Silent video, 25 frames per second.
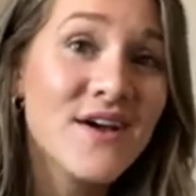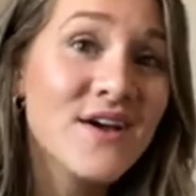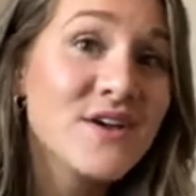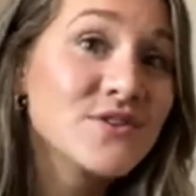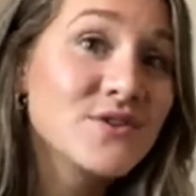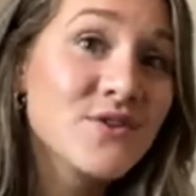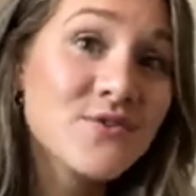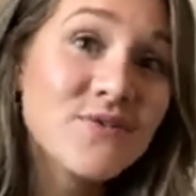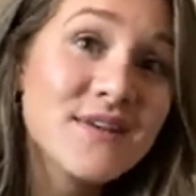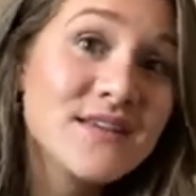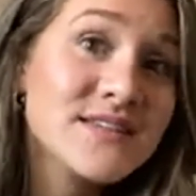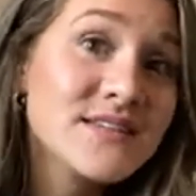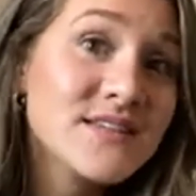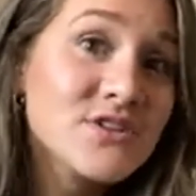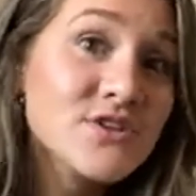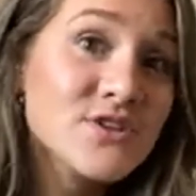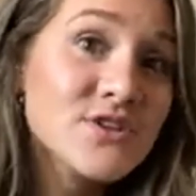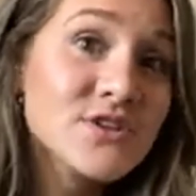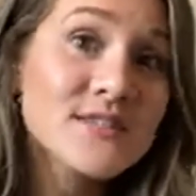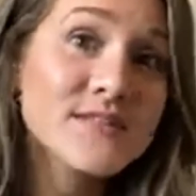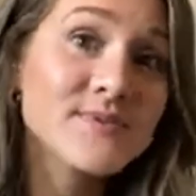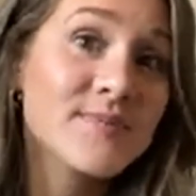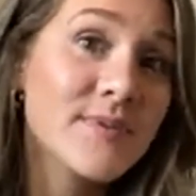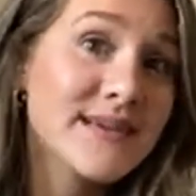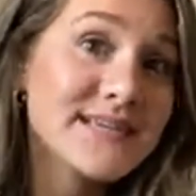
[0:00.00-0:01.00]
So this is
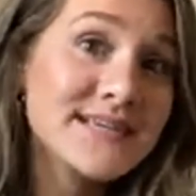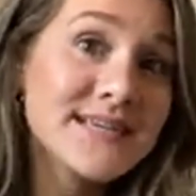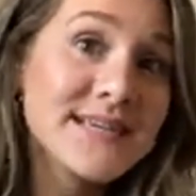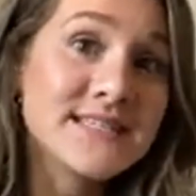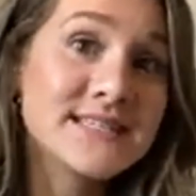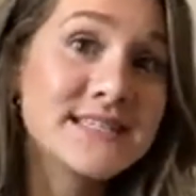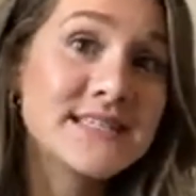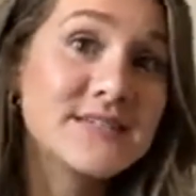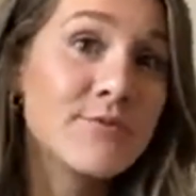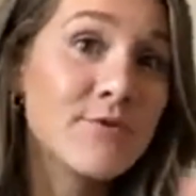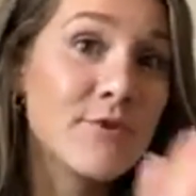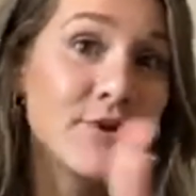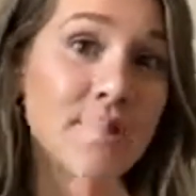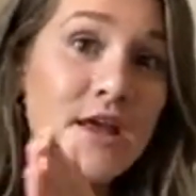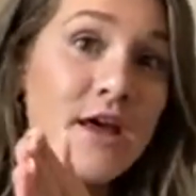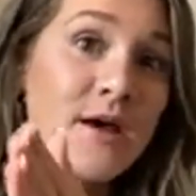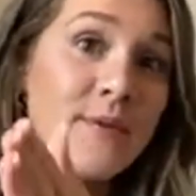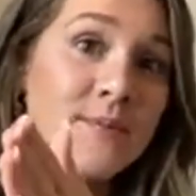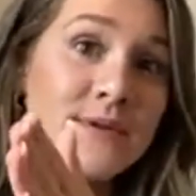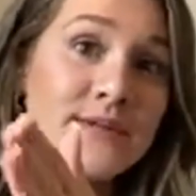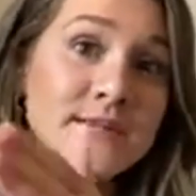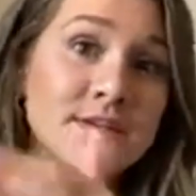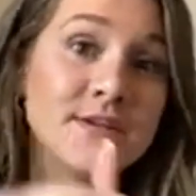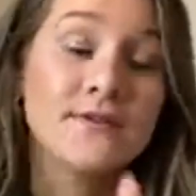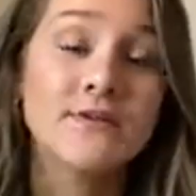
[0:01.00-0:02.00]
just my testimony
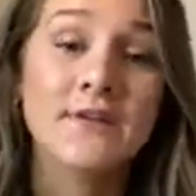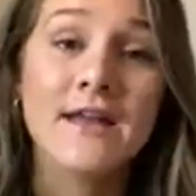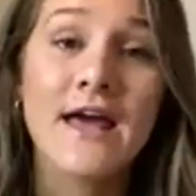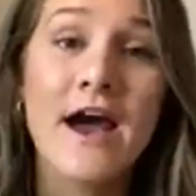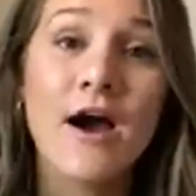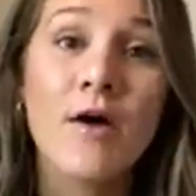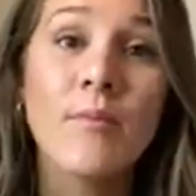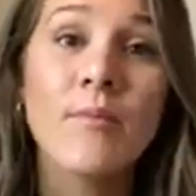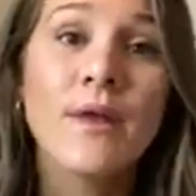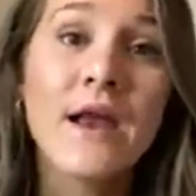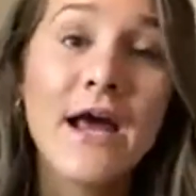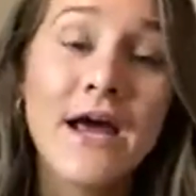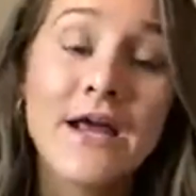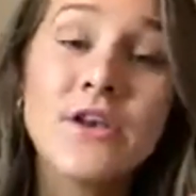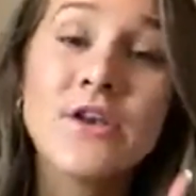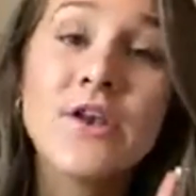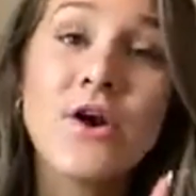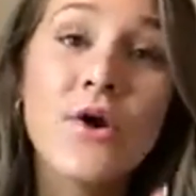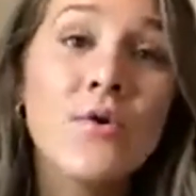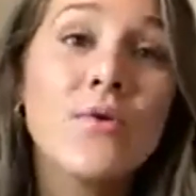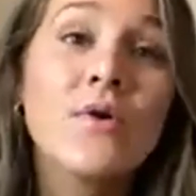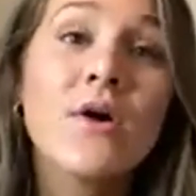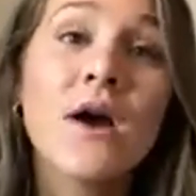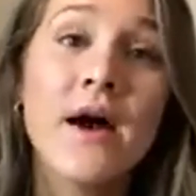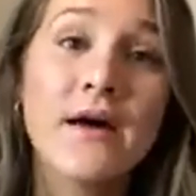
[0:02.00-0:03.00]
up until now, but I
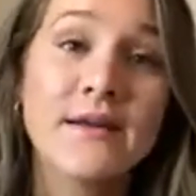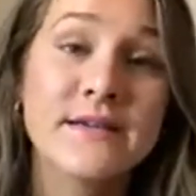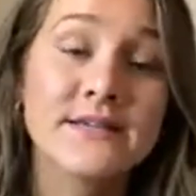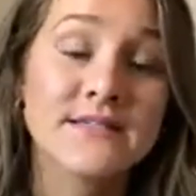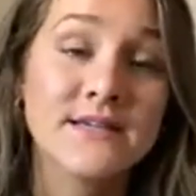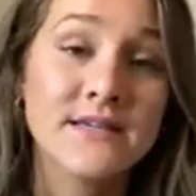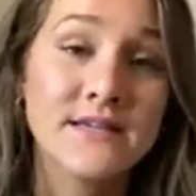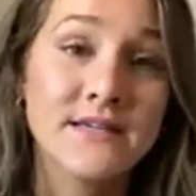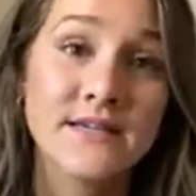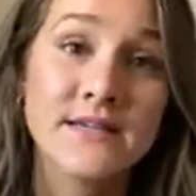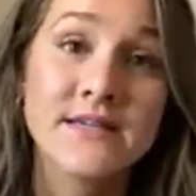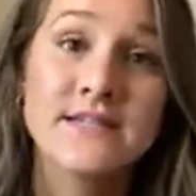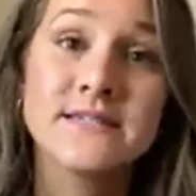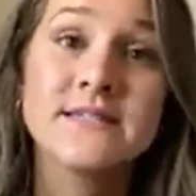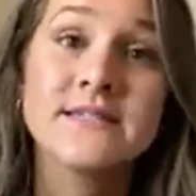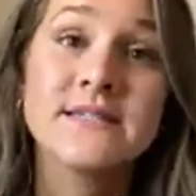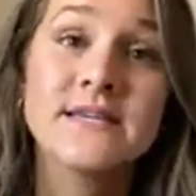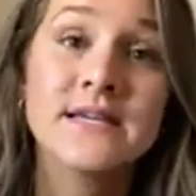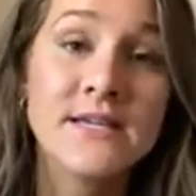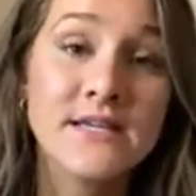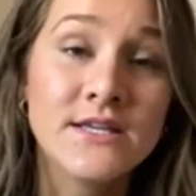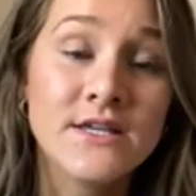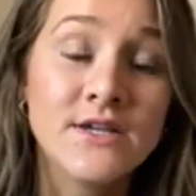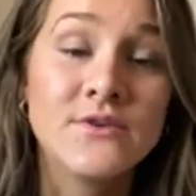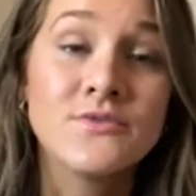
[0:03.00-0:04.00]
know God is going to
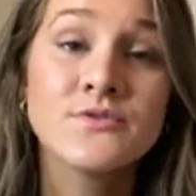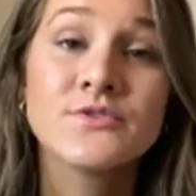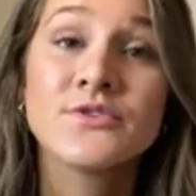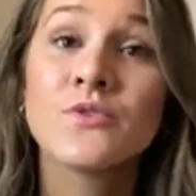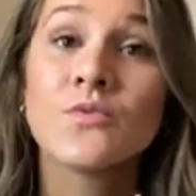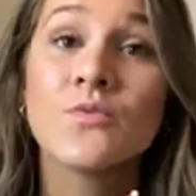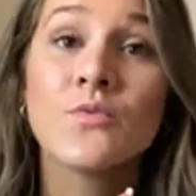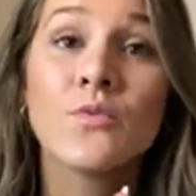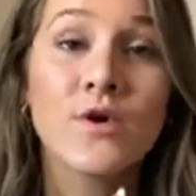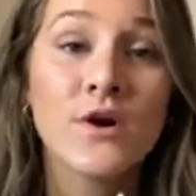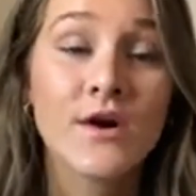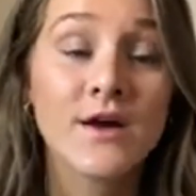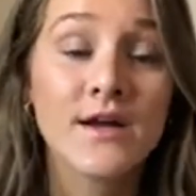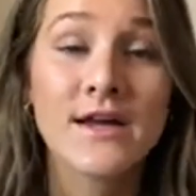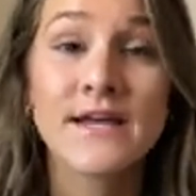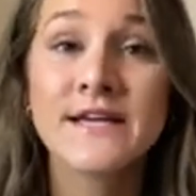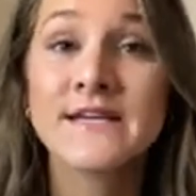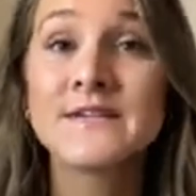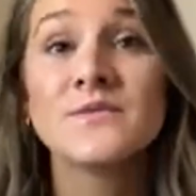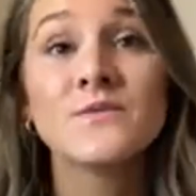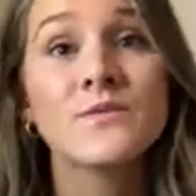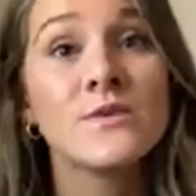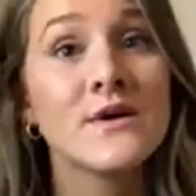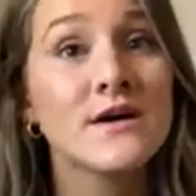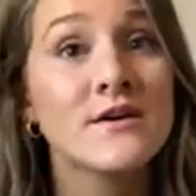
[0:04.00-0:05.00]
continue to work
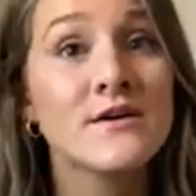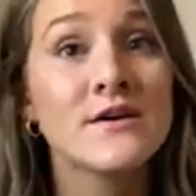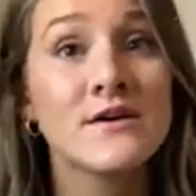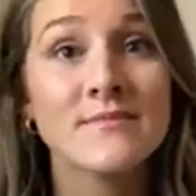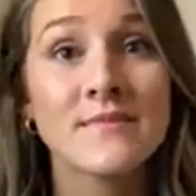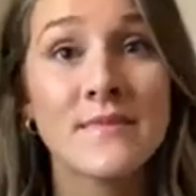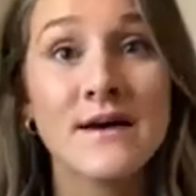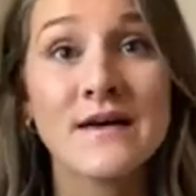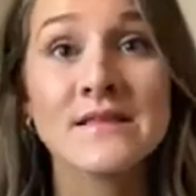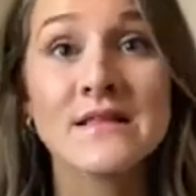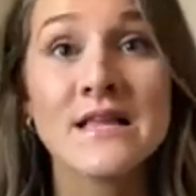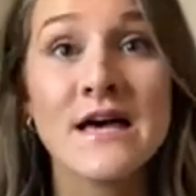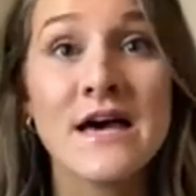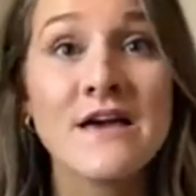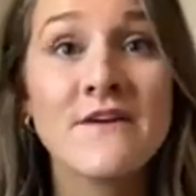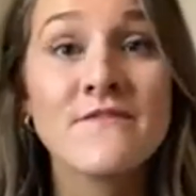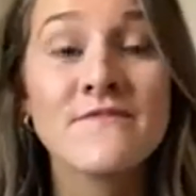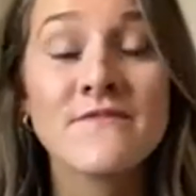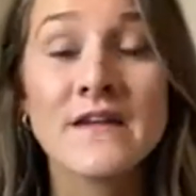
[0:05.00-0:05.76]
his will in my life.